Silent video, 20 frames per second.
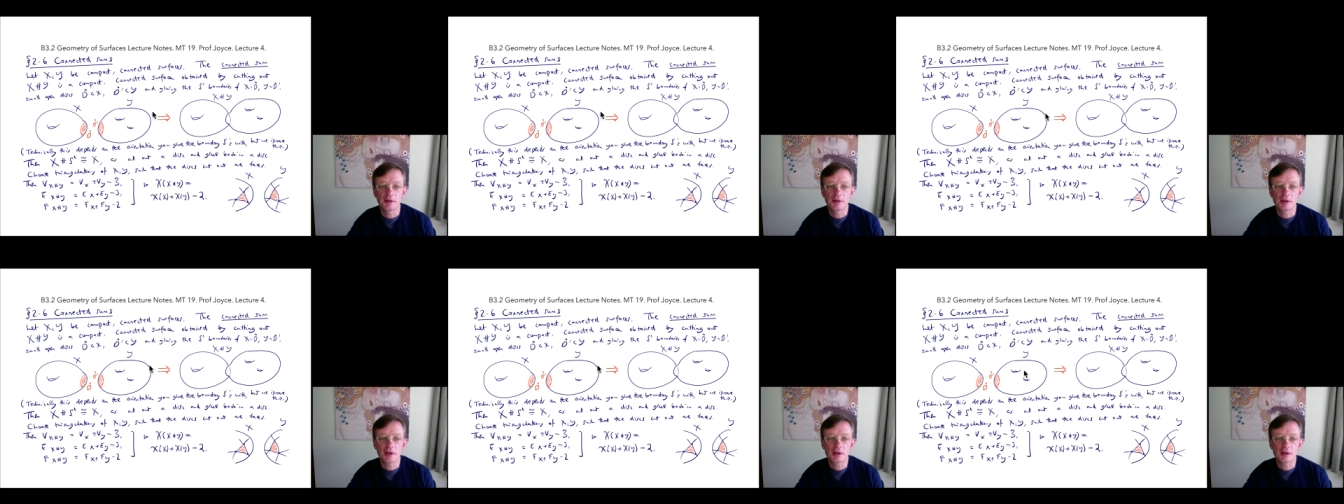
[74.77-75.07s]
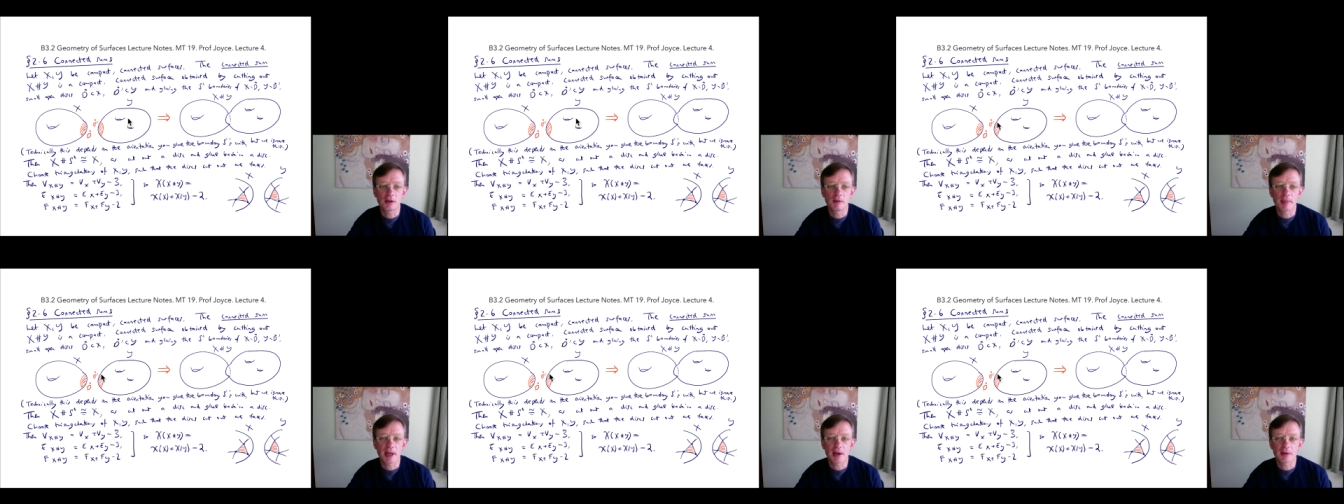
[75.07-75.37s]
the
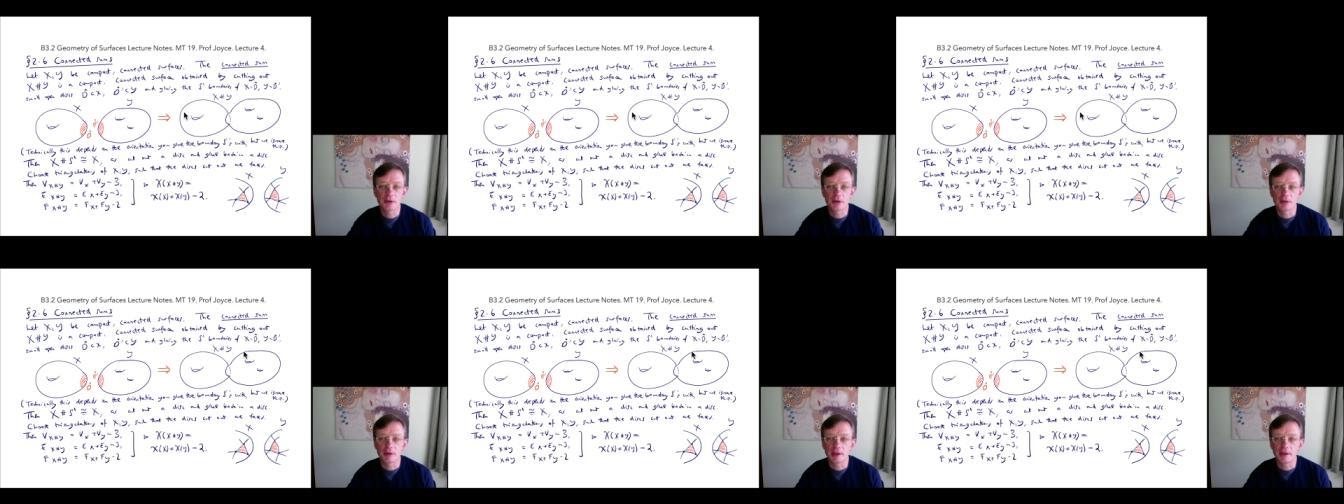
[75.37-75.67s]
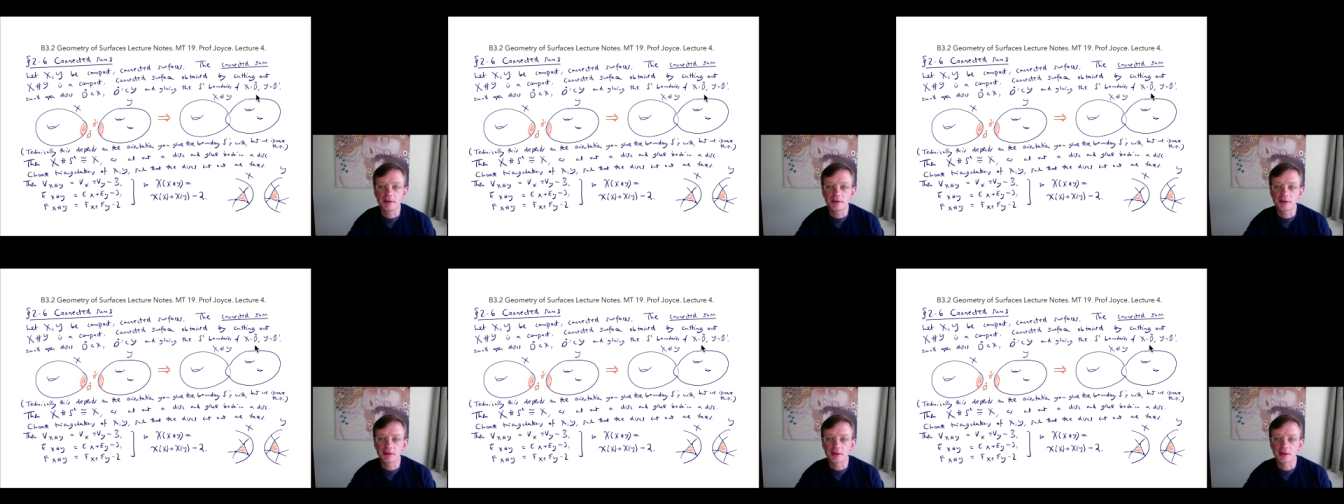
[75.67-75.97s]
circle
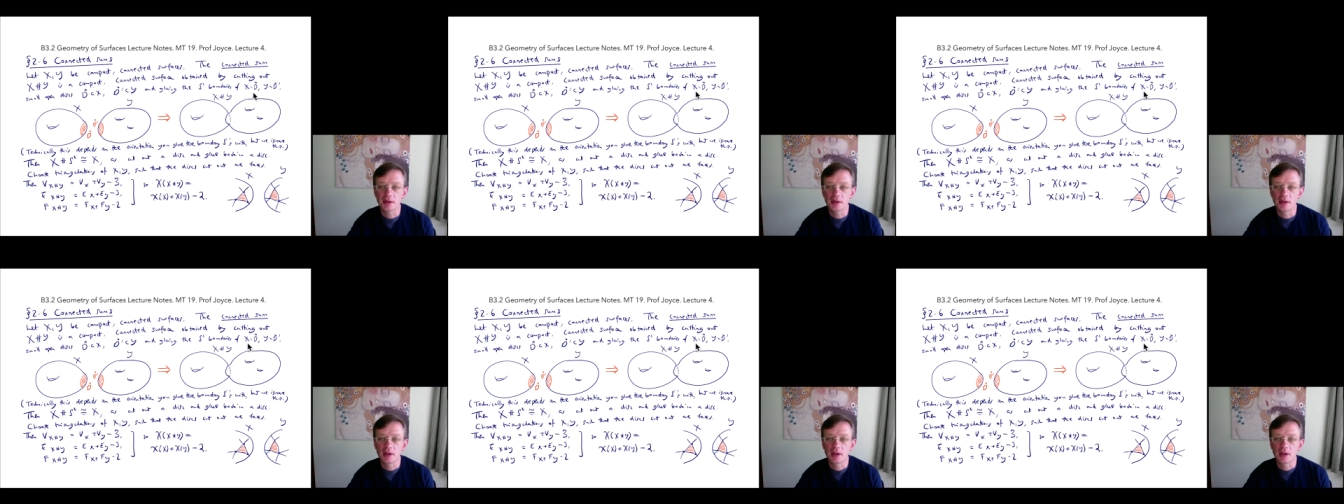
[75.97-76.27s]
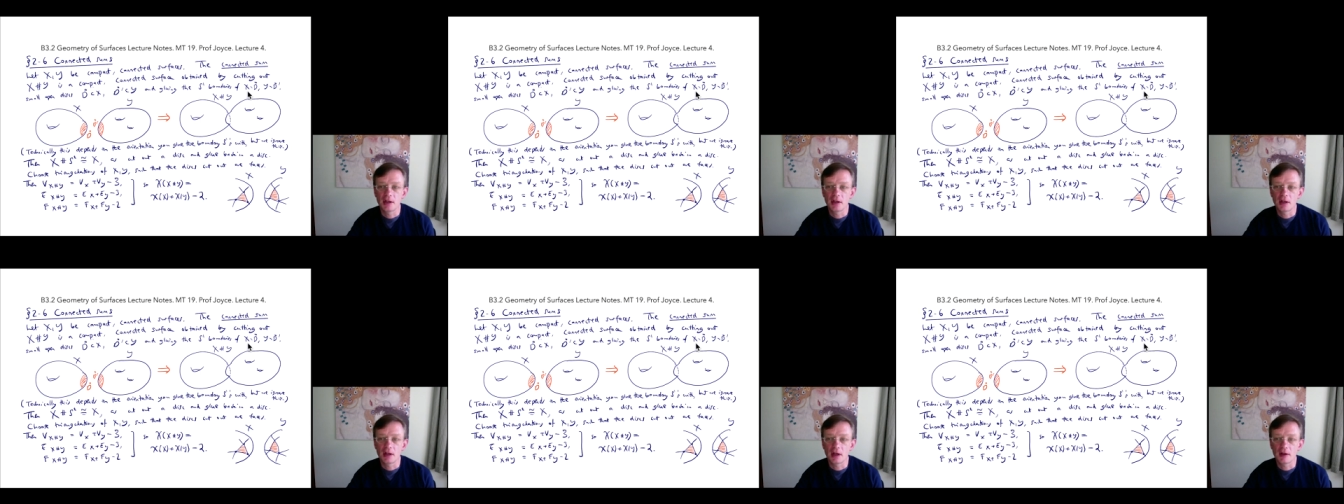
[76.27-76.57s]
boundaries
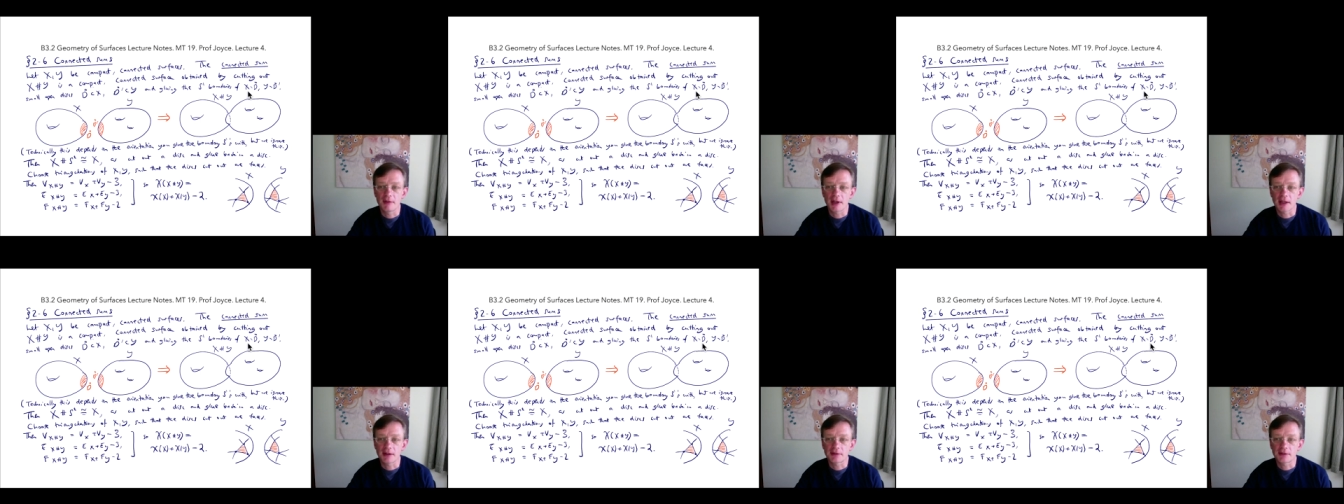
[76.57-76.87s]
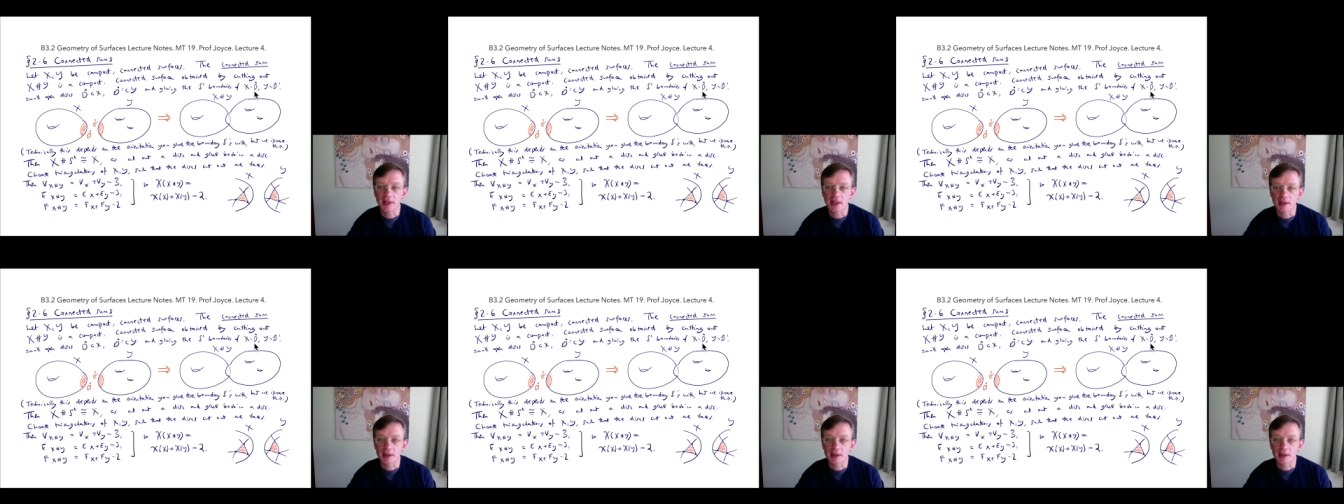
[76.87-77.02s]
of x